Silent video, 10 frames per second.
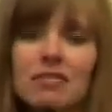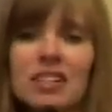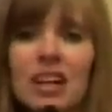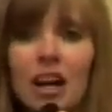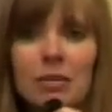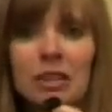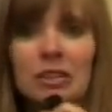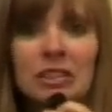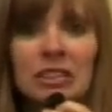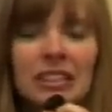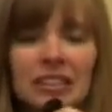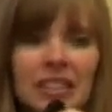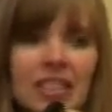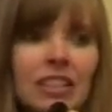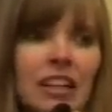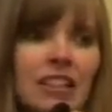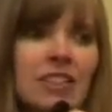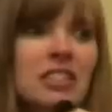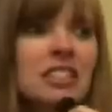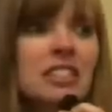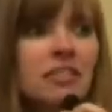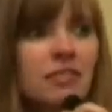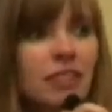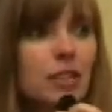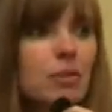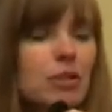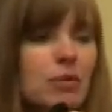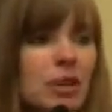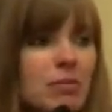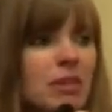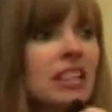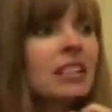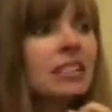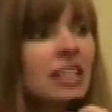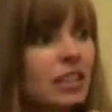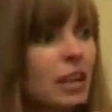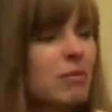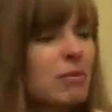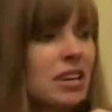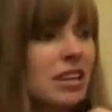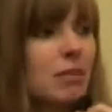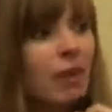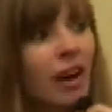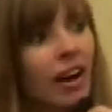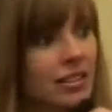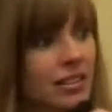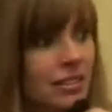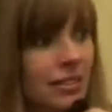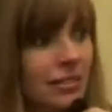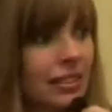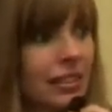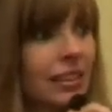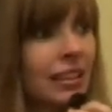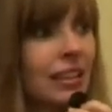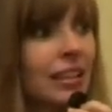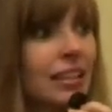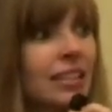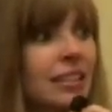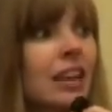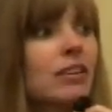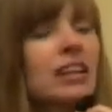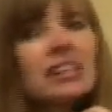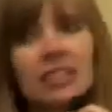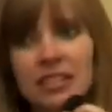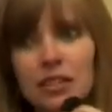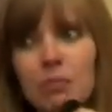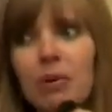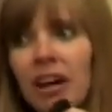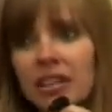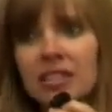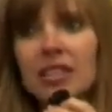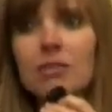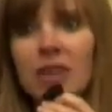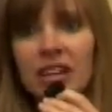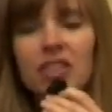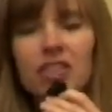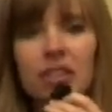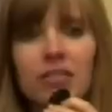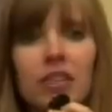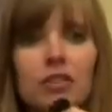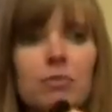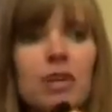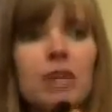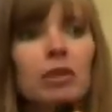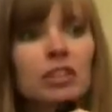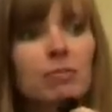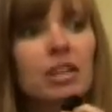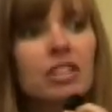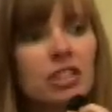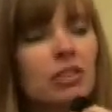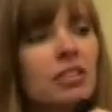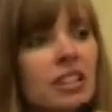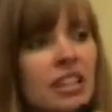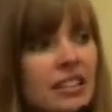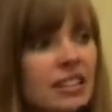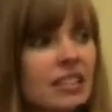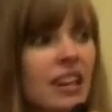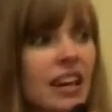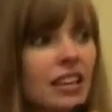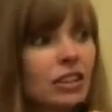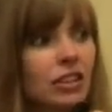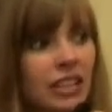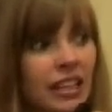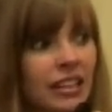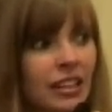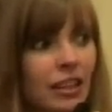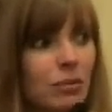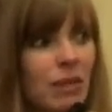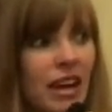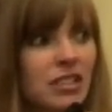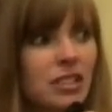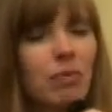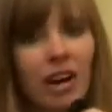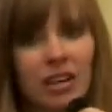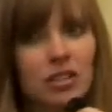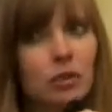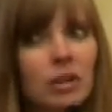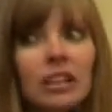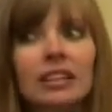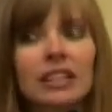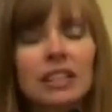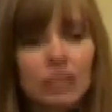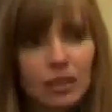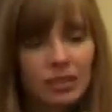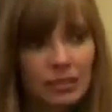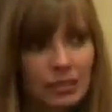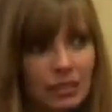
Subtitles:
a phenomenal leader, and there's a difference between being a leader and being a boss. Now, he is the boss and the manager of those people, but do you think that they look at him as a boss or a leader?